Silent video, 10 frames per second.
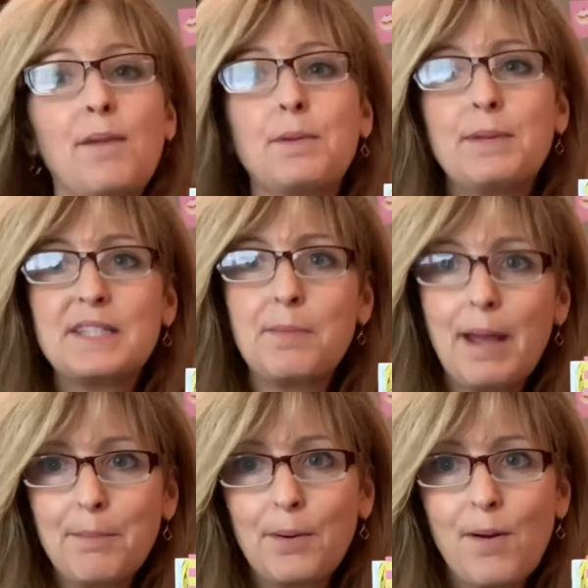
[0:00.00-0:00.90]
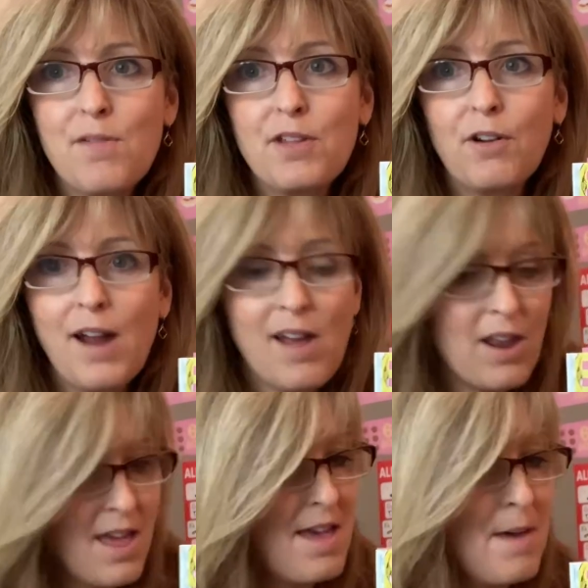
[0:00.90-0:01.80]
a piece of paper on the ground,
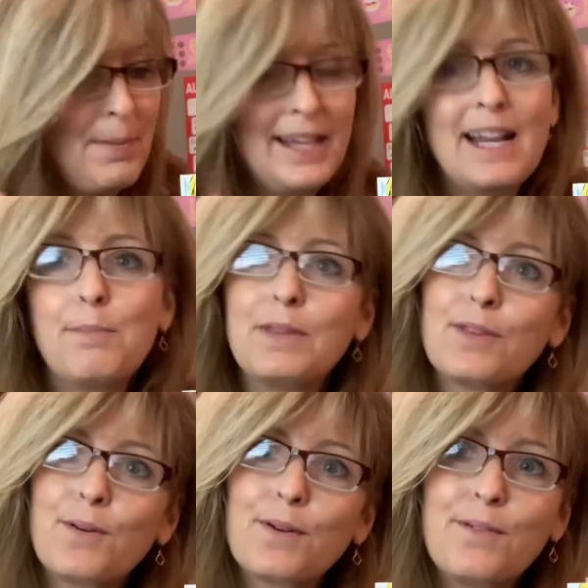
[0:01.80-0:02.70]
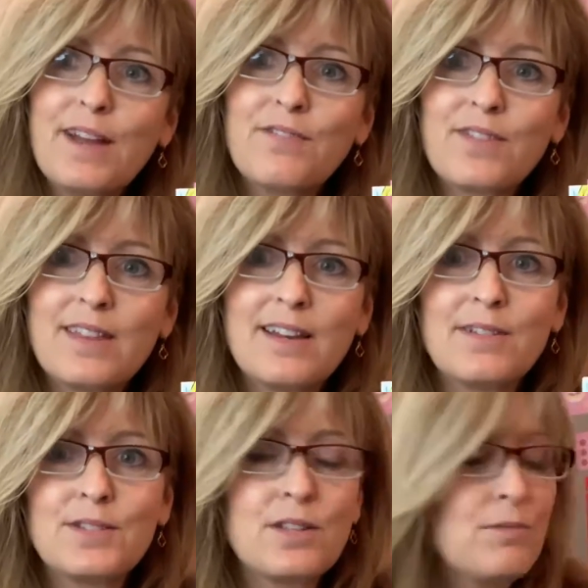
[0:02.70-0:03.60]
pick it up and throw it away for them so that we